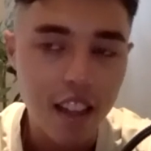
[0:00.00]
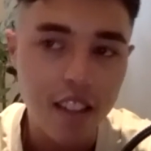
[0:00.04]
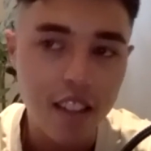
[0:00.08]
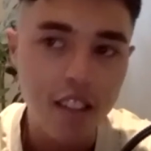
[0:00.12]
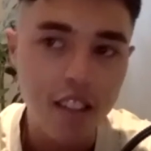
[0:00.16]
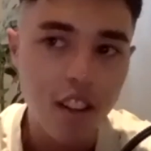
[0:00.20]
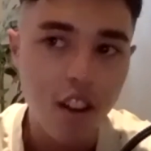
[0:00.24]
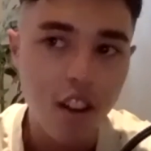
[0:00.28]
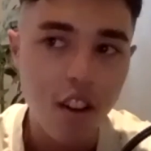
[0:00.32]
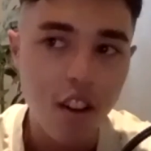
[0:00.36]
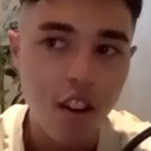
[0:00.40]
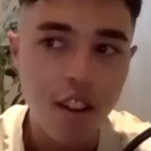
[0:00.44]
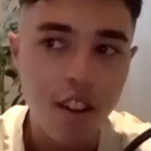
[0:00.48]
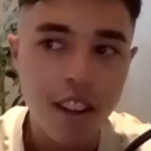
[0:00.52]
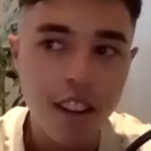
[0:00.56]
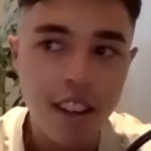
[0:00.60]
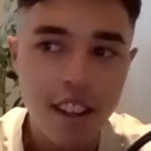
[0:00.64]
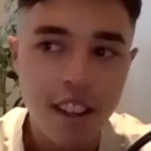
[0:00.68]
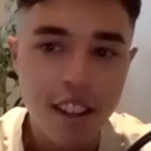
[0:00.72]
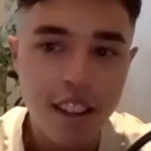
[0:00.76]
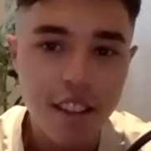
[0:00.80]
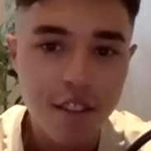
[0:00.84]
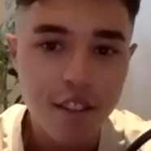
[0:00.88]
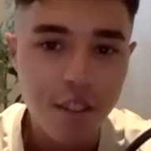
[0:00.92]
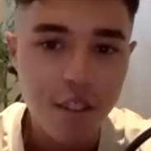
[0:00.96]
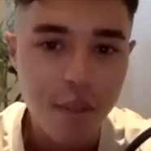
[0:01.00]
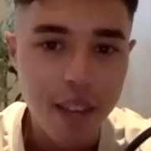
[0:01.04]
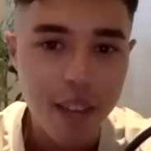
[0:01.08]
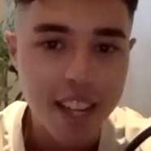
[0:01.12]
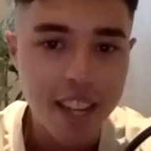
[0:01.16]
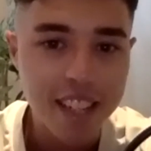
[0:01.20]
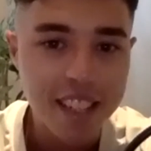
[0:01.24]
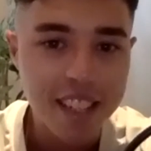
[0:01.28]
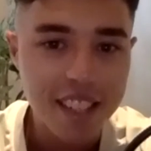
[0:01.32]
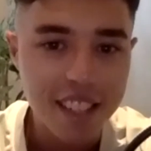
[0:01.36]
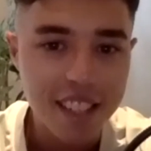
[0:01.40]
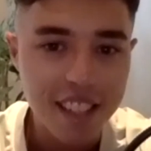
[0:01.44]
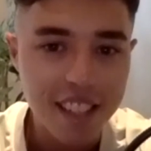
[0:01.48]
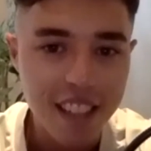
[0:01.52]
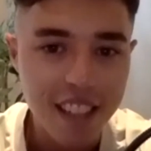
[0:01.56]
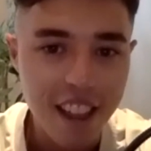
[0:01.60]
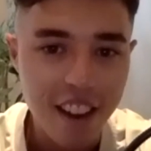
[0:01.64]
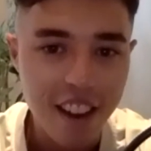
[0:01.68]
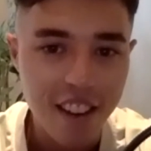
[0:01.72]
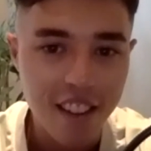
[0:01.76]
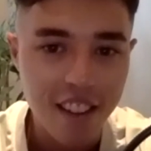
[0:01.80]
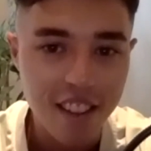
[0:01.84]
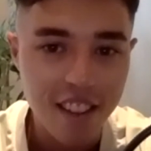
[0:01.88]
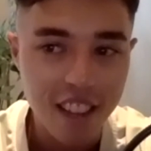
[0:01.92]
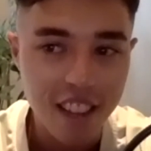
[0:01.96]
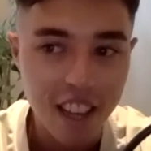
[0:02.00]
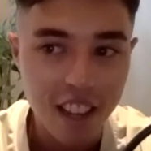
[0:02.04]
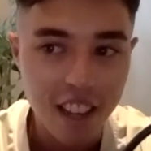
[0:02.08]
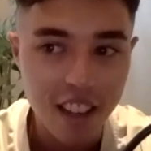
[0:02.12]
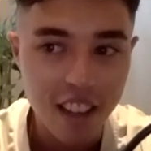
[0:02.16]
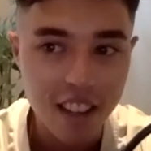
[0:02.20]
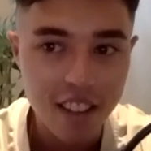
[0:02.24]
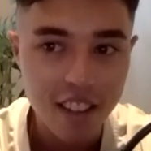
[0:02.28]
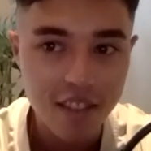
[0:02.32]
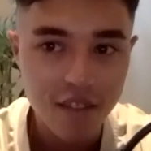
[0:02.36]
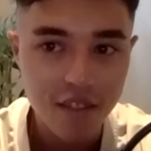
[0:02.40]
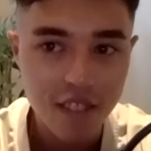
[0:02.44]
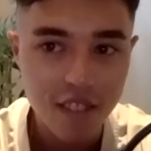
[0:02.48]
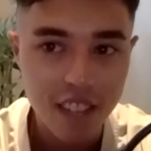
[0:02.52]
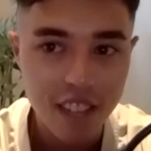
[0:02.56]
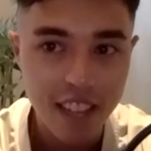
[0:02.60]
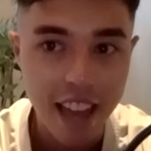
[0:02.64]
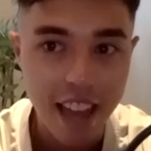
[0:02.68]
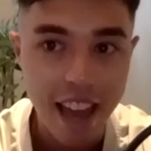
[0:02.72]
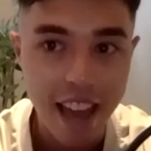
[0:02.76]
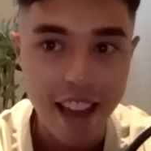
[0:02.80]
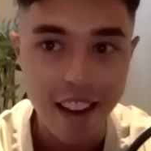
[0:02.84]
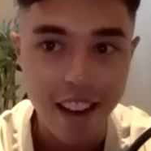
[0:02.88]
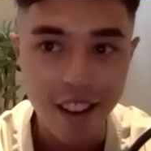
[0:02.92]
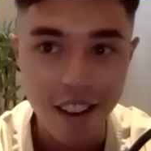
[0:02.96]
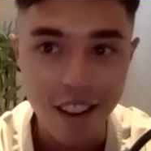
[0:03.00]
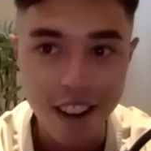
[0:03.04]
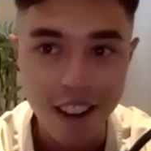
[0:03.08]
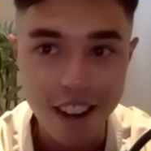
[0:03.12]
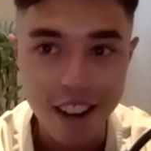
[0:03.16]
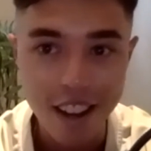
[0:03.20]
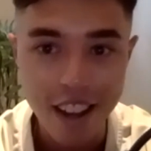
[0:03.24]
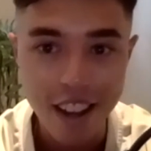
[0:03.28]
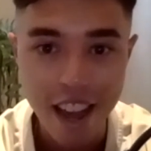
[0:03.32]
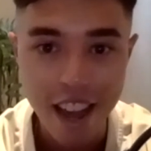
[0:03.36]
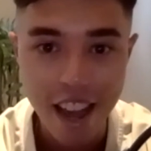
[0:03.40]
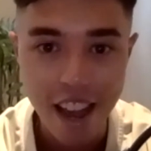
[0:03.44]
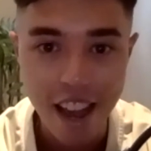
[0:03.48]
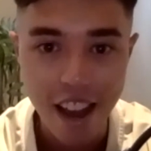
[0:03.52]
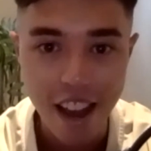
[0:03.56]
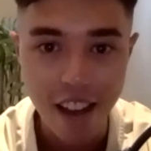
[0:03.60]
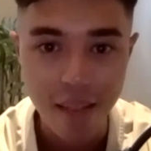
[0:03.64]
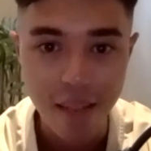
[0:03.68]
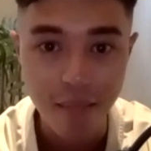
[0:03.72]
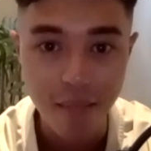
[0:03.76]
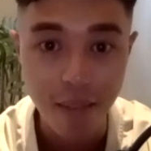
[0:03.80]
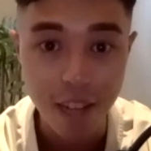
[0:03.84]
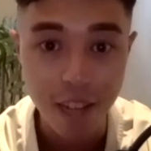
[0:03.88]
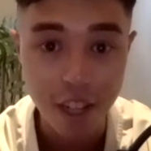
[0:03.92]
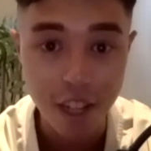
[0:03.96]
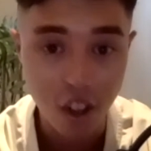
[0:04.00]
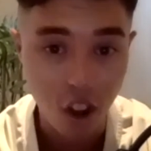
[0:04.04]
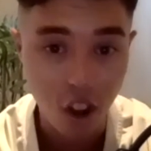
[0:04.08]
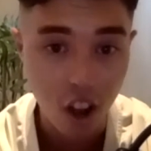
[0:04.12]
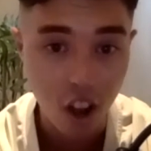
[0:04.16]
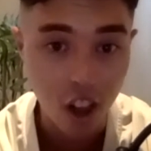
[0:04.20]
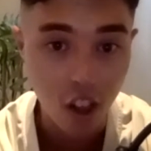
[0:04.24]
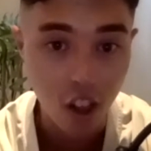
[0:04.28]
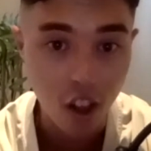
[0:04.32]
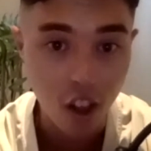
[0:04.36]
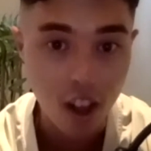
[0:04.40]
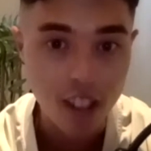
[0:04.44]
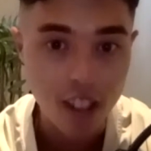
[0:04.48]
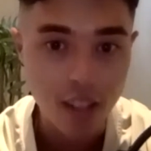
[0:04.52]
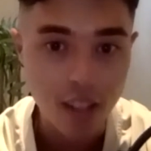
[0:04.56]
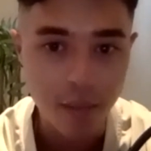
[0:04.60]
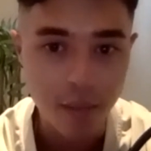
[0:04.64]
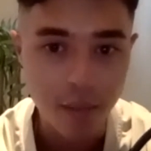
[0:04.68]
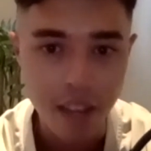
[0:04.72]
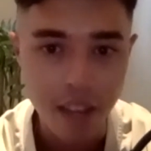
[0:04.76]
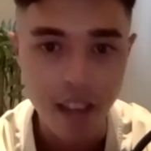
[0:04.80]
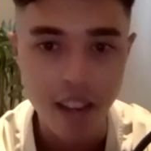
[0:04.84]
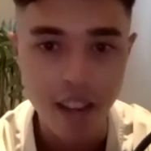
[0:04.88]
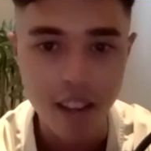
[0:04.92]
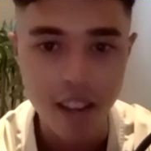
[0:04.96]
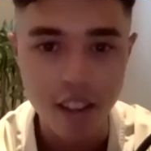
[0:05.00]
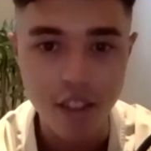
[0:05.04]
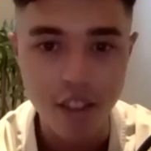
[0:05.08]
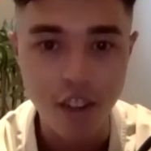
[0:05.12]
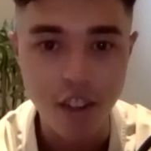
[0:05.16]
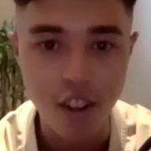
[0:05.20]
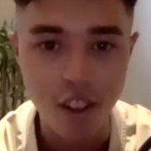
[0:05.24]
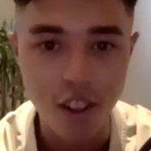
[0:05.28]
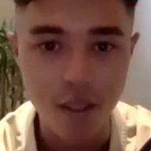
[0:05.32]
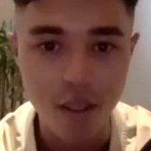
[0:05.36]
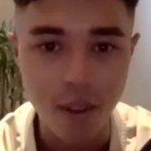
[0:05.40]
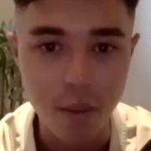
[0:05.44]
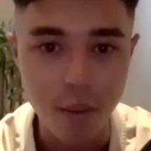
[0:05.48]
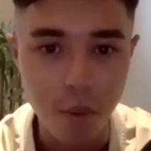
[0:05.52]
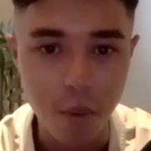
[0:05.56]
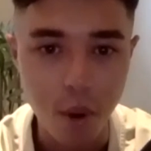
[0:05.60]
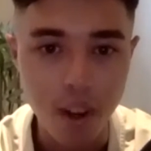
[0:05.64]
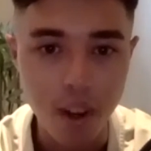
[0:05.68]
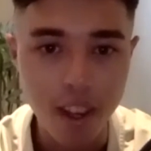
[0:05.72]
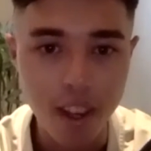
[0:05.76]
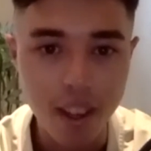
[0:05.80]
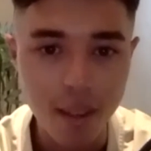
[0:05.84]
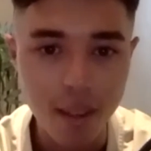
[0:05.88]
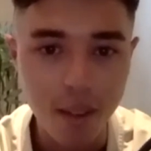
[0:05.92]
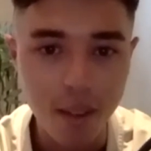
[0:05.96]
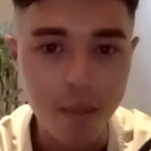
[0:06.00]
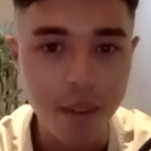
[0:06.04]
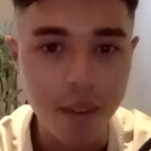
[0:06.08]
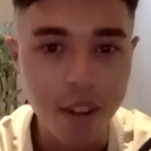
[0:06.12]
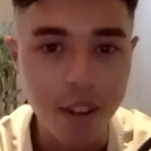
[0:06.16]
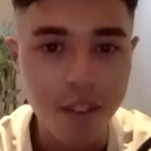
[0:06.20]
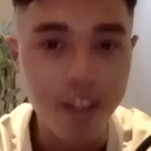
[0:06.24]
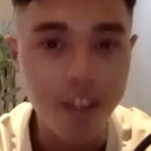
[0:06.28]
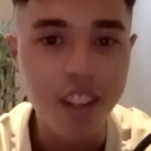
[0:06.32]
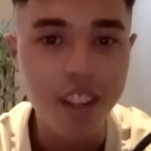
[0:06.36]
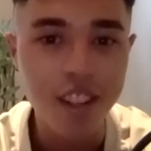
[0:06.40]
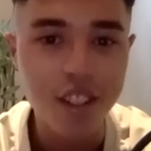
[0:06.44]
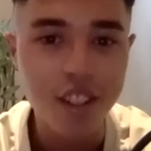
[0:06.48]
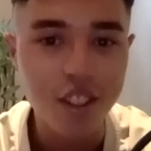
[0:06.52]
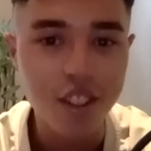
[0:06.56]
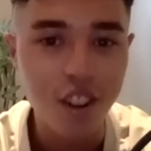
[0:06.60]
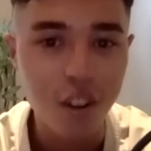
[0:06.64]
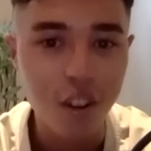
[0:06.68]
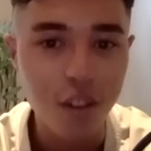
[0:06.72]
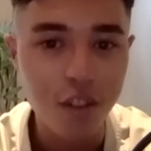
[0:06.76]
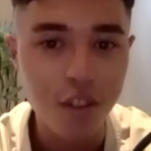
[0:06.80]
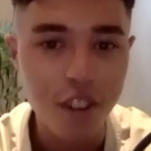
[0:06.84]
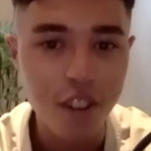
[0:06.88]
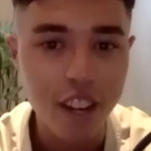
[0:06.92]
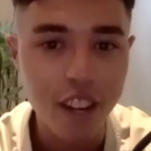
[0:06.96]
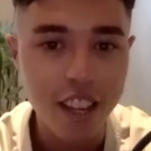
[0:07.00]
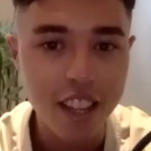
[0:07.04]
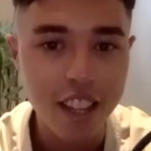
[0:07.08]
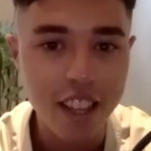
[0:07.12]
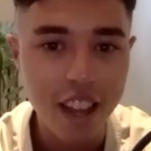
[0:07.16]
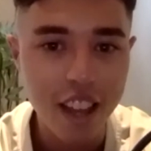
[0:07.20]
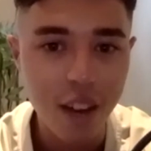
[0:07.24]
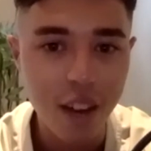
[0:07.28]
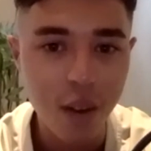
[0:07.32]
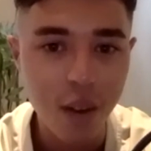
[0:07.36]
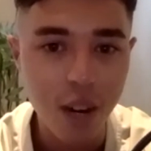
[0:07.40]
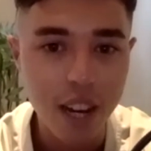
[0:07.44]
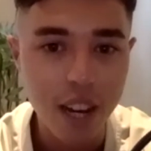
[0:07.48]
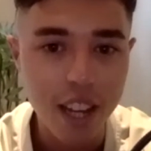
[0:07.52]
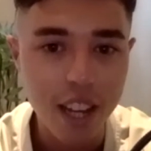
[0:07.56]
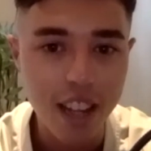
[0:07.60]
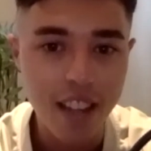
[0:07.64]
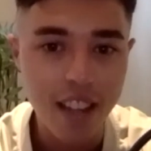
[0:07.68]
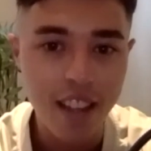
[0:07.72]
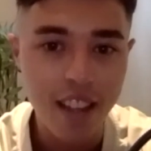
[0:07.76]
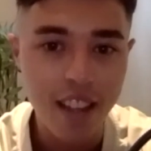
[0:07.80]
So for me to sit there and think, okay, I know how much I like to be in control of my body. I'm a bit of a control freak in that way.